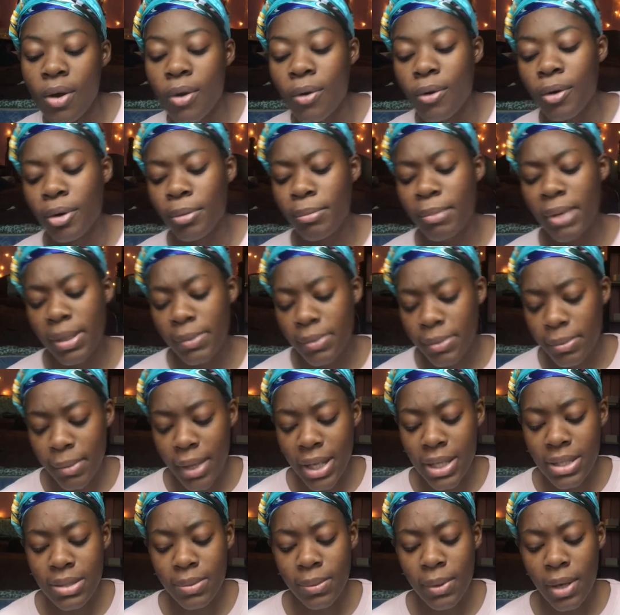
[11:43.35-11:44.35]
Or maybe
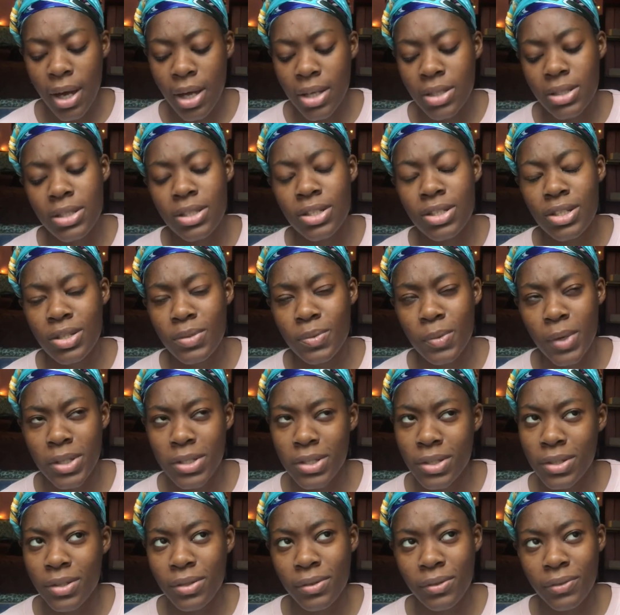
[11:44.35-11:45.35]
my subconscious just
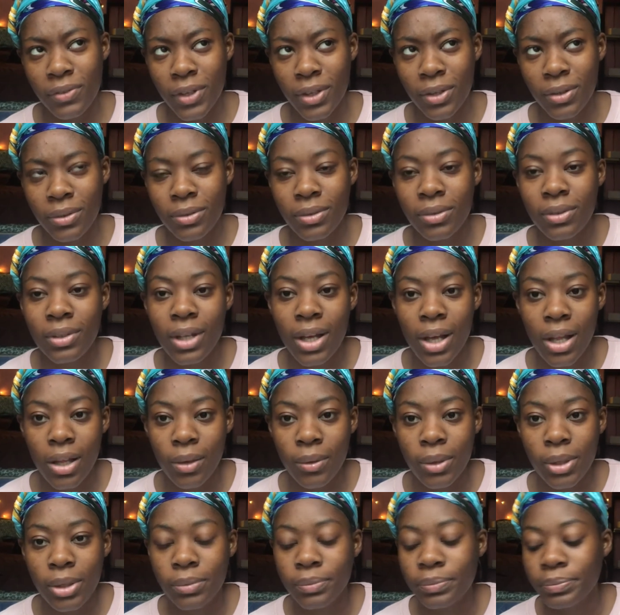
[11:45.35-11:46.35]
wants a new phone.
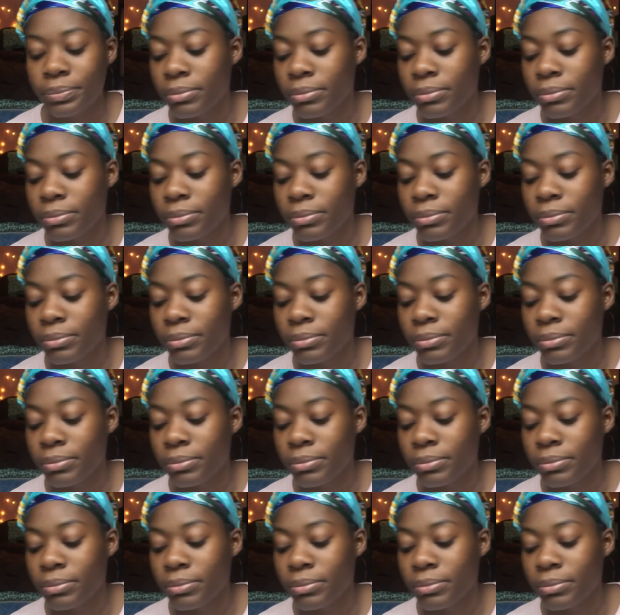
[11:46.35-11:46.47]
LOL.